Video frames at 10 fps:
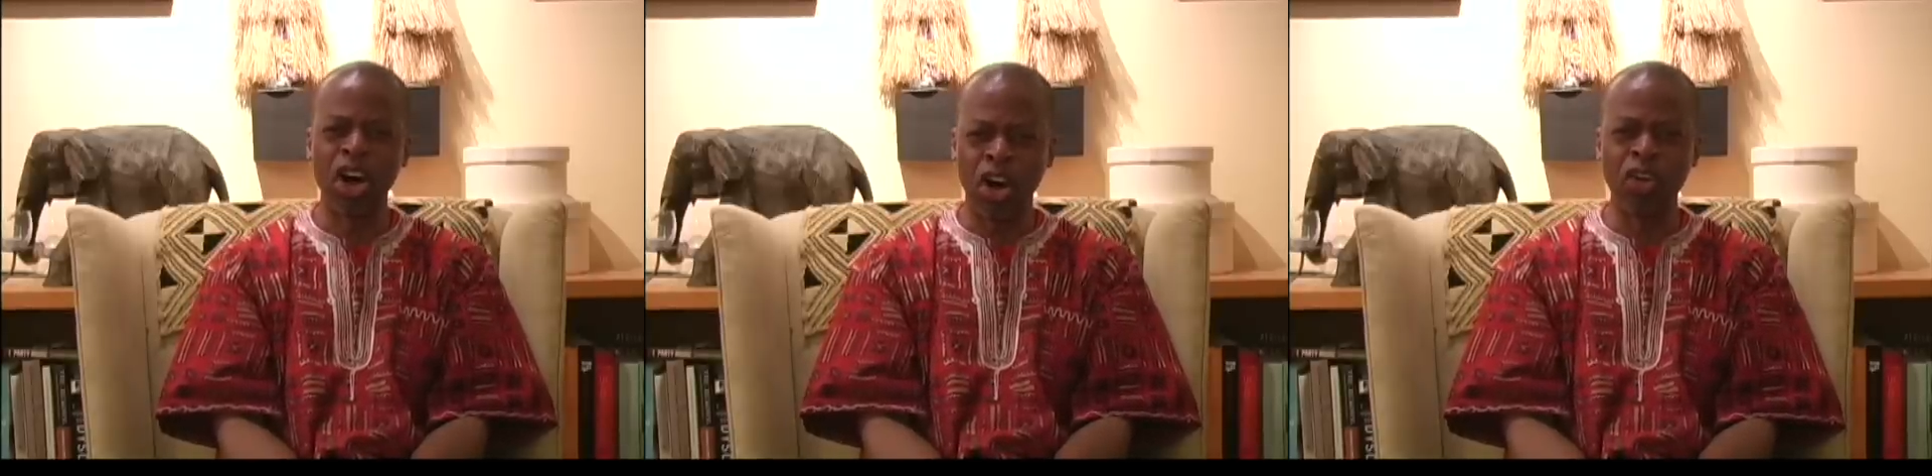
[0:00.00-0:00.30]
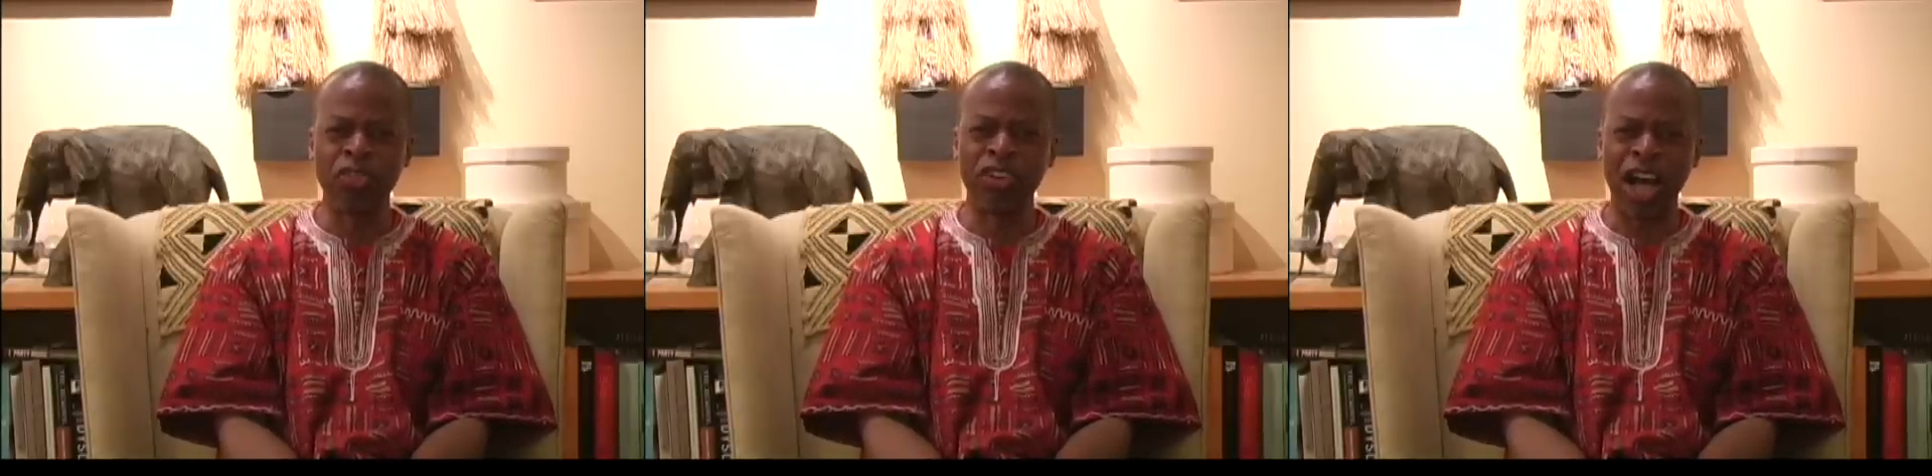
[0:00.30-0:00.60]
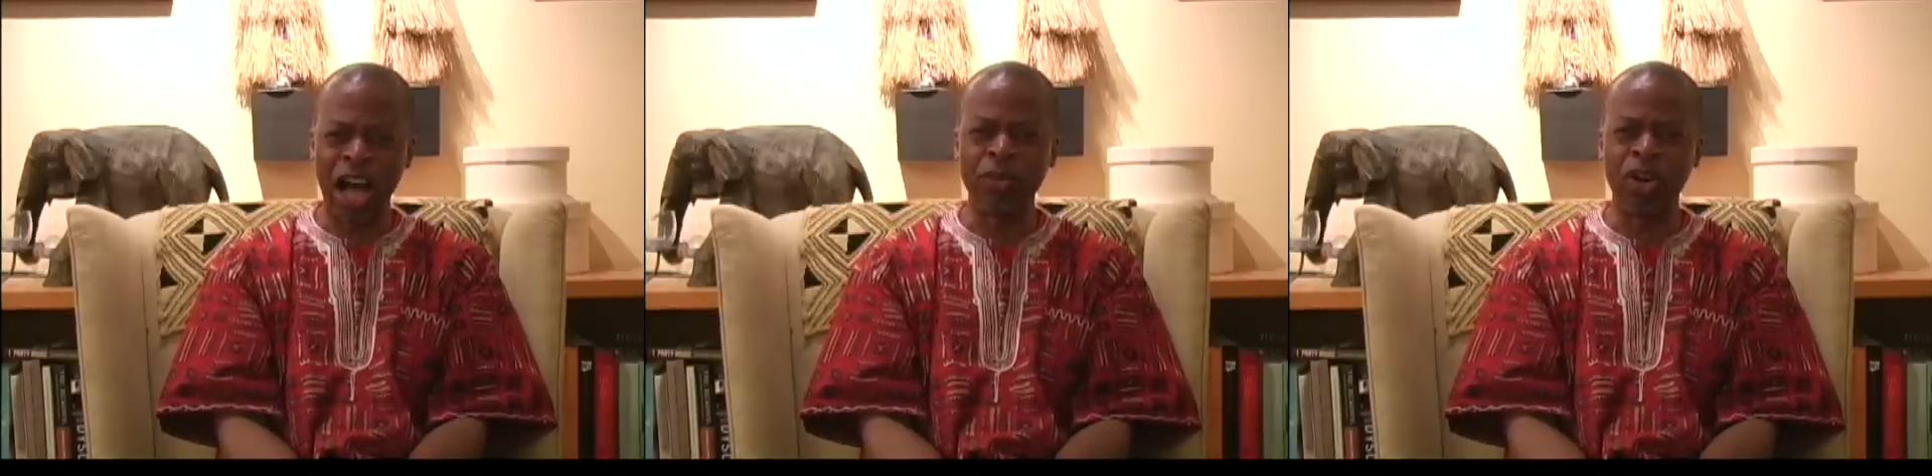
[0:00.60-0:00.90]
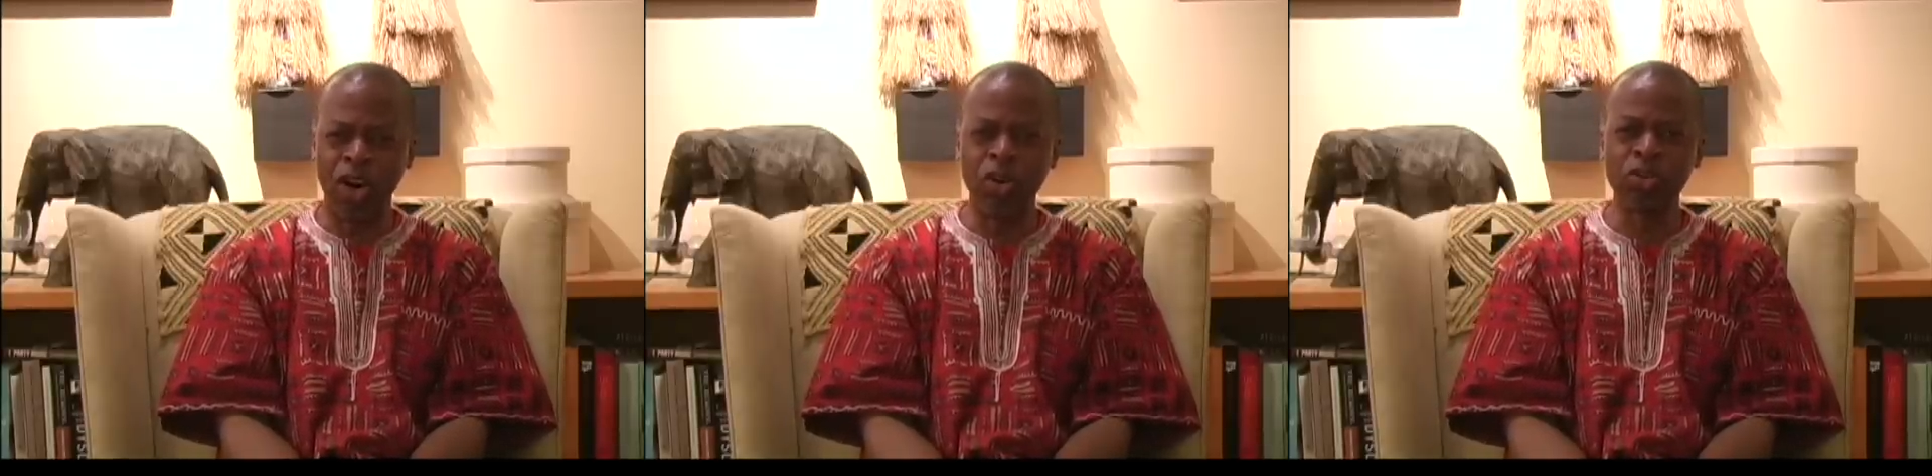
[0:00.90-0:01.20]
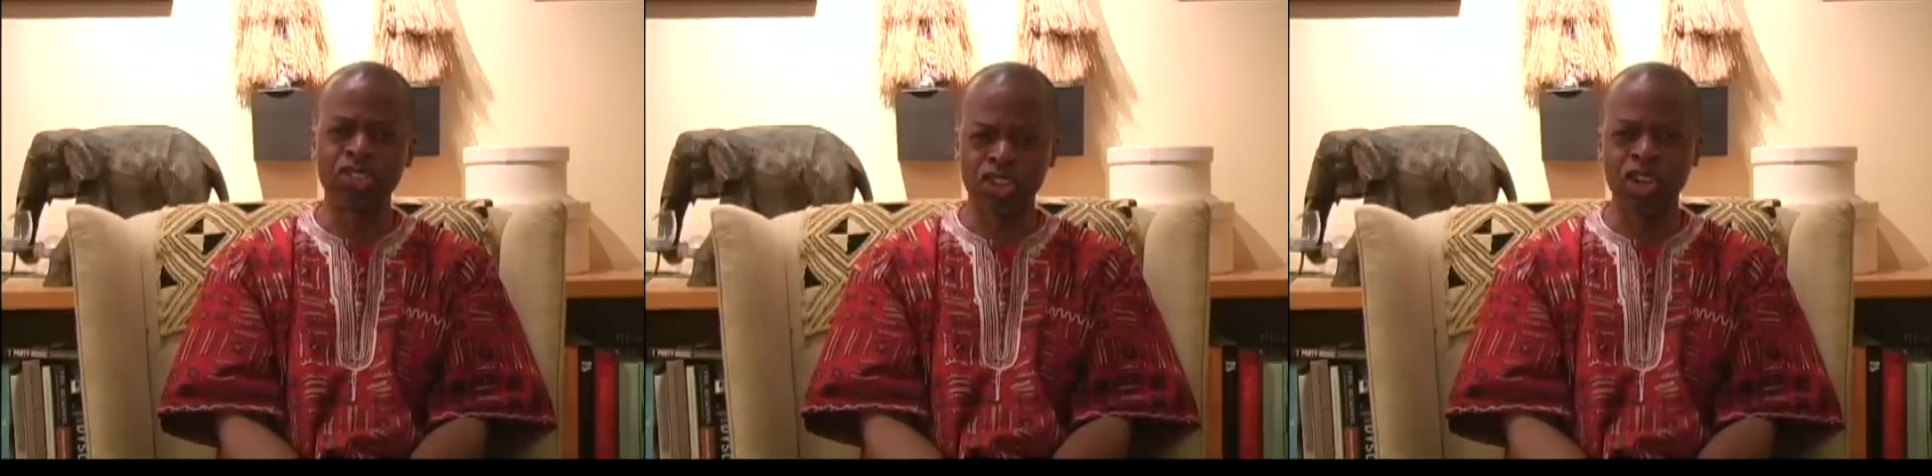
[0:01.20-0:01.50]
over our
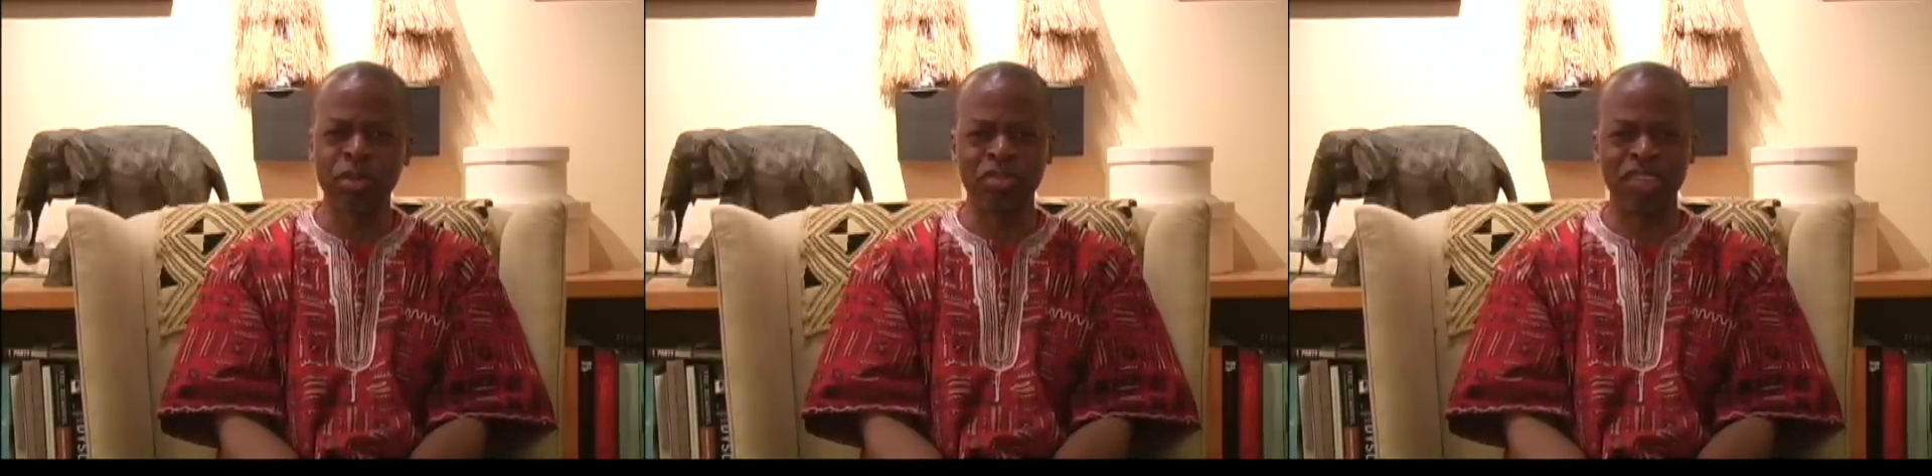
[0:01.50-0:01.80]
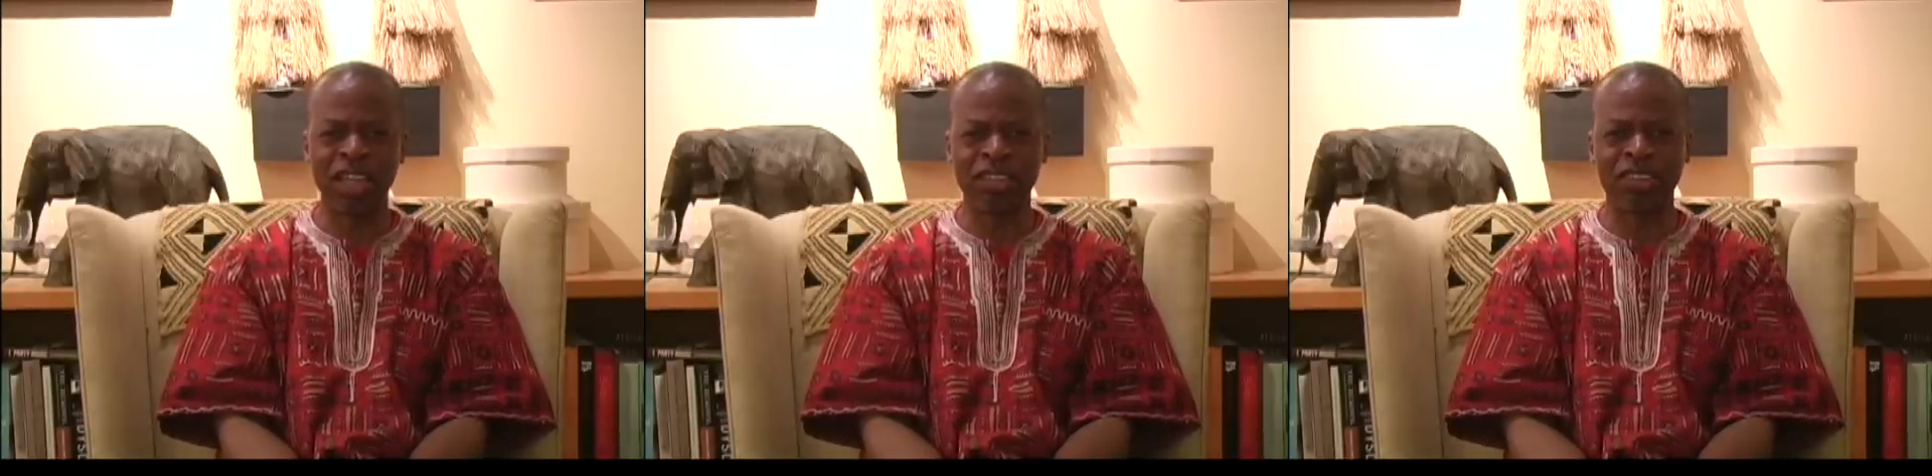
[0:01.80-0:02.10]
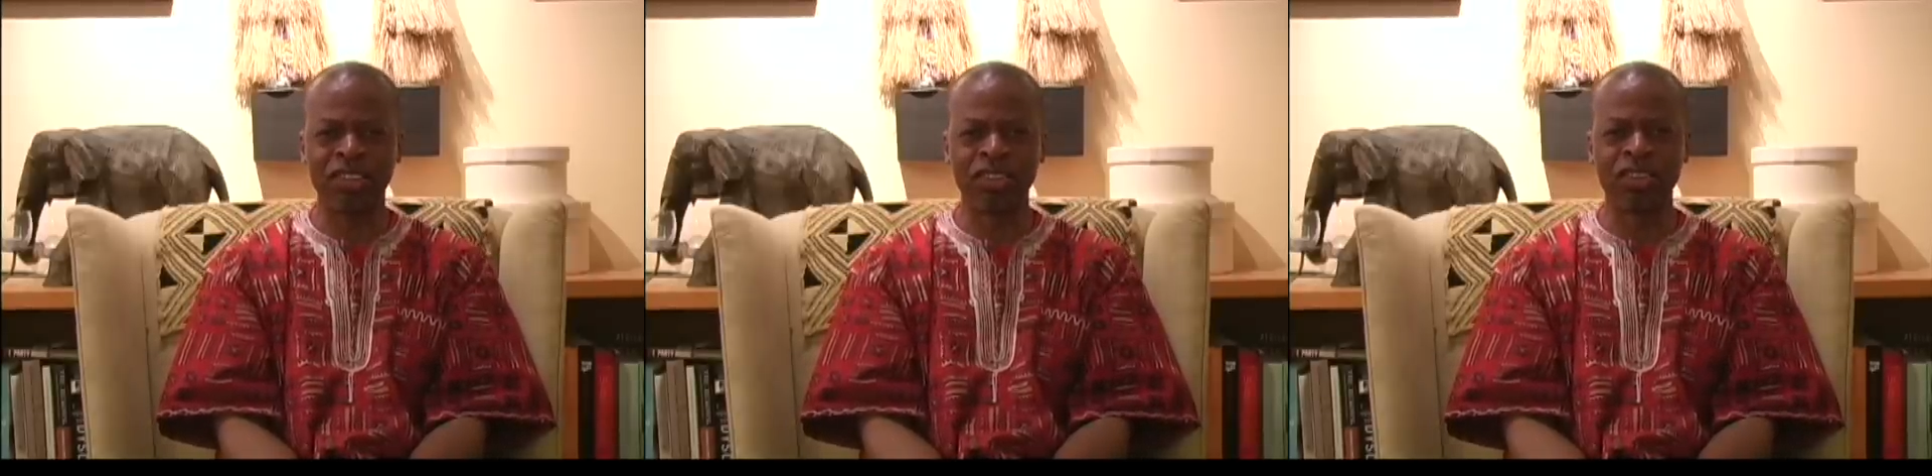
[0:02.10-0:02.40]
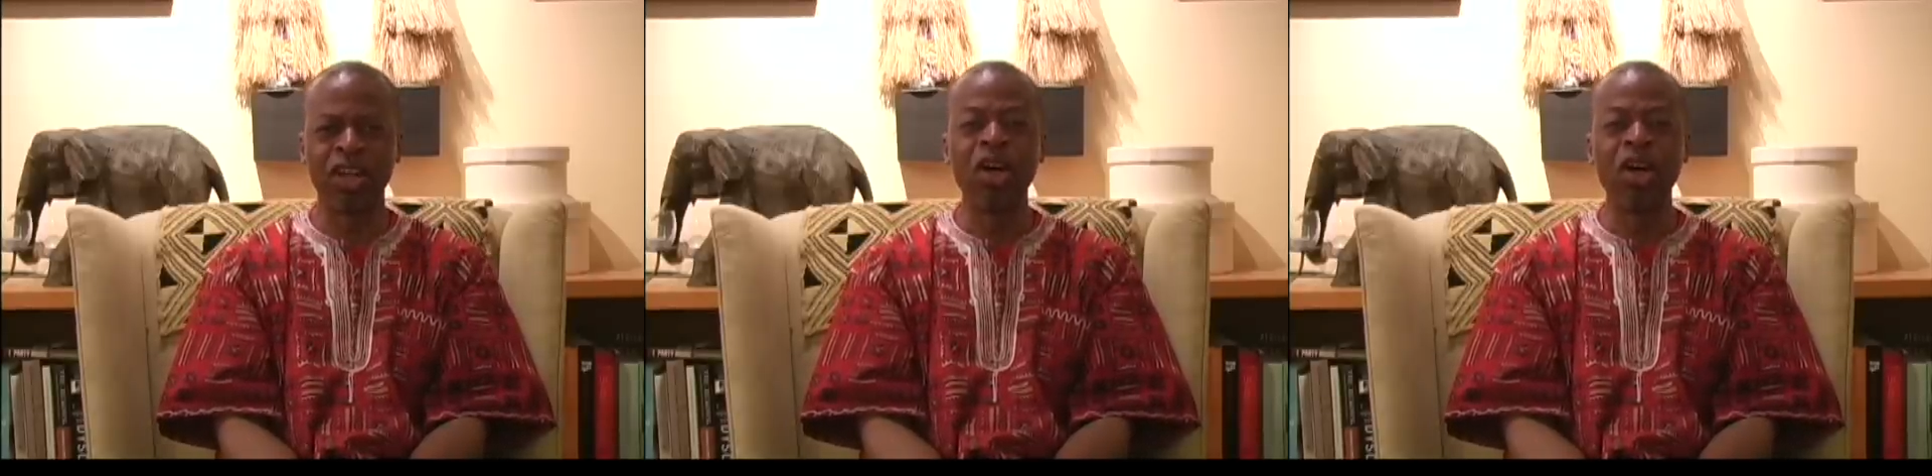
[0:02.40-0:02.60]
own circumstances,